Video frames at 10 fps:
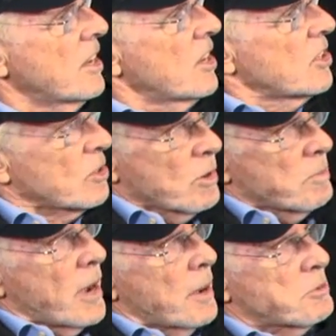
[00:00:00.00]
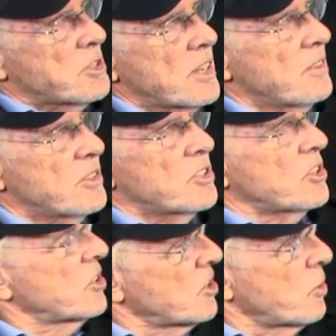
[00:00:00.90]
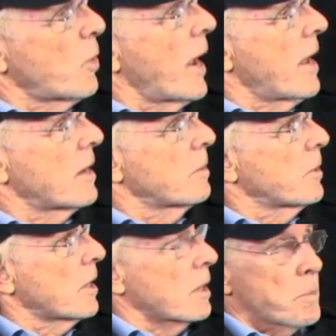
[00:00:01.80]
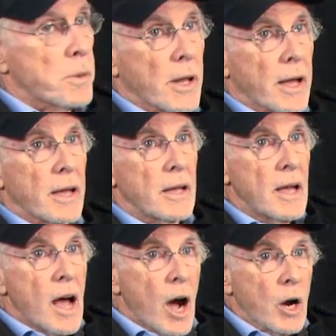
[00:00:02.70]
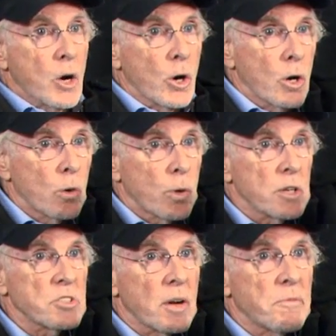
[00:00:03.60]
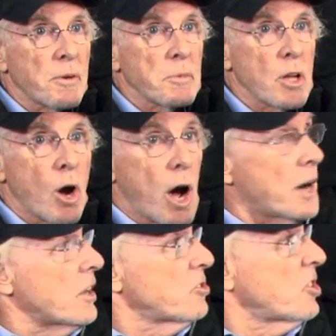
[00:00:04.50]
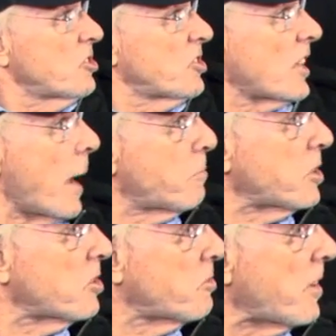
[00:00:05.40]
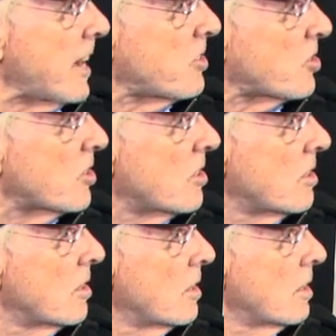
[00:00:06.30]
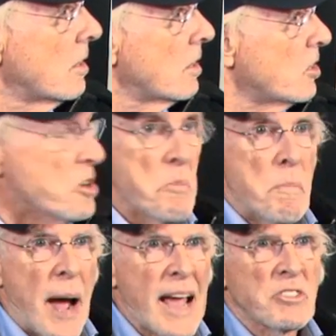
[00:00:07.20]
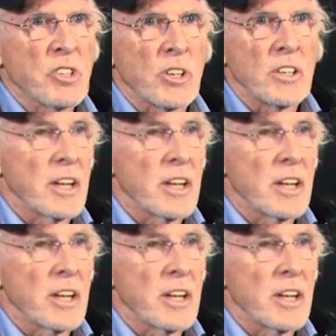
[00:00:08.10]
So when Bob Stevens is a rant in the middle of the play, a girl runs up from the audience and slaps his face. You bastard!